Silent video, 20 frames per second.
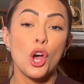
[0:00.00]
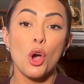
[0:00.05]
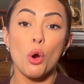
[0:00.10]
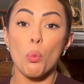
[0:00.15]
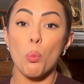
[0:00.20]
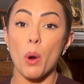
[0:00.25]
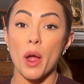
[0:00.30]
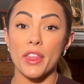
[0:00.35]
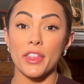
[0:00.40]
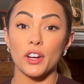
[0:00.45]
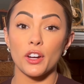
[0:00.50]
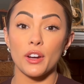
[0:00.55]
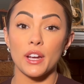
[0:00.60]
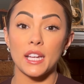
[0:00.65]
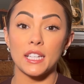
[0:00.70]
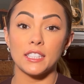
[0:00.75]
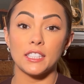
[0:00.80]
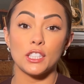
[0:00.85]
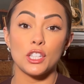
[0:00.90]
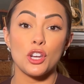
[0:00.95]
whether
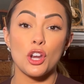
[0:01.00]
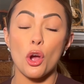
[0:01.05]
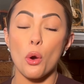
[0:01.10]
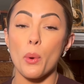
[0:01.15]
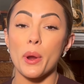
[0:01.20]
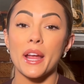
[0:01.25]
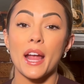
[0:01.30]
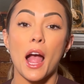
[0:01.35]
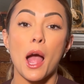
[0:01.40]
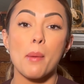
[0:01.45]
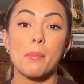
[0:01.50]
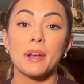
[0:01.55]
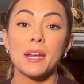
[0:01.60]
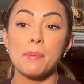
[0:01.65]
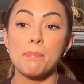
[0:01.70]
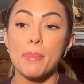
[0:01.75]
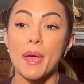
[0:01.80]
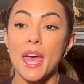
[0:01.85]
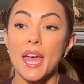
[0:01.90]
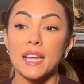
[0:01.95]
it's knowing how many
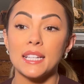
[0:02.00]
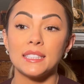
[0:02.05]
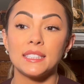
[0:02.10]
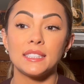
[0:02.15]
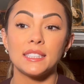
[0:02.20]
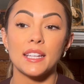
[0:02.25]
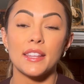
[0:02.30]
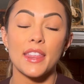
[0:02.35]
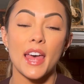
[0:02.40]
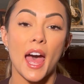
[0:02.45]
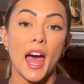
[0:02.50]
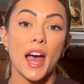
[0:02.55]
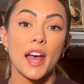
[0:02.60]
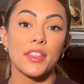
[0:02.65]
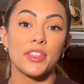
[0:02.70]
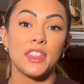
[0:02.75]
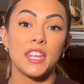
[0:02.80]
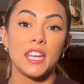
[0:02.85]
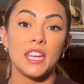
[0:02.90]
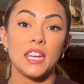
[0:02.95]
beds that
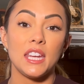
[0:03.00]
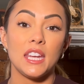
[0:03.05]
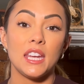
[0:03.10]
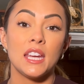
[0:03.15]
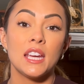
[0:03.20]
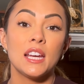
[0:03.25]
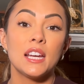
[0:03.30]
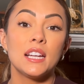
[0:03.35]
the